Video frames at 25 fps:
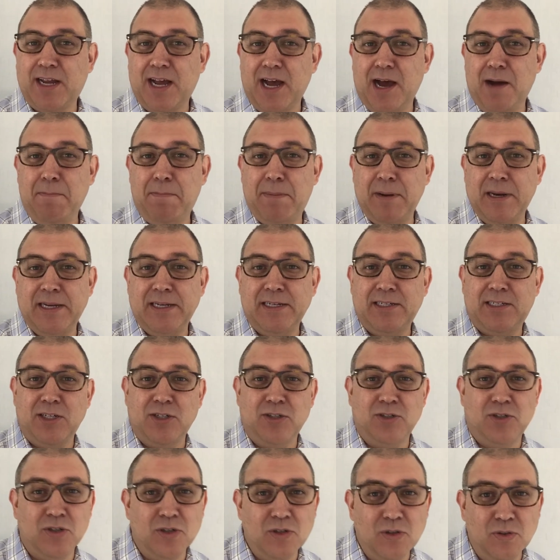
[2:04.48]
company to
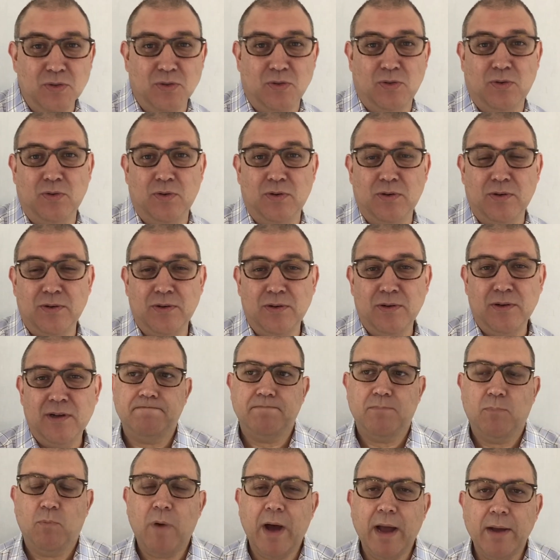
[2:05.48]
do.
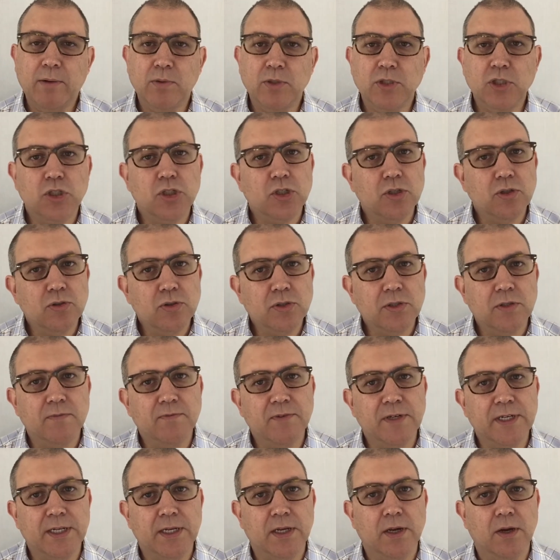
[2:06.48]
Why wouldn't you use a
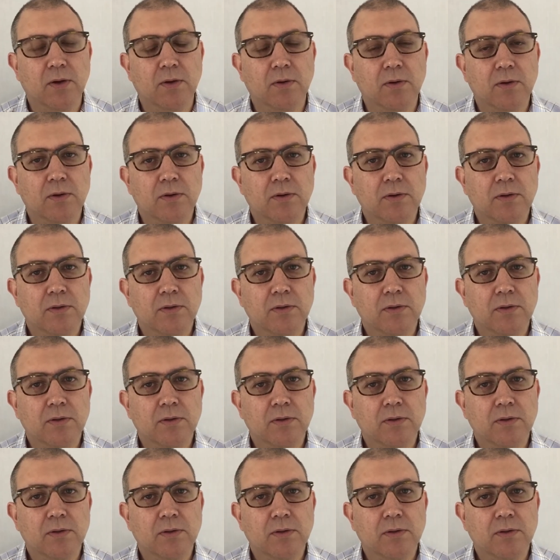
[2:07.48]
video?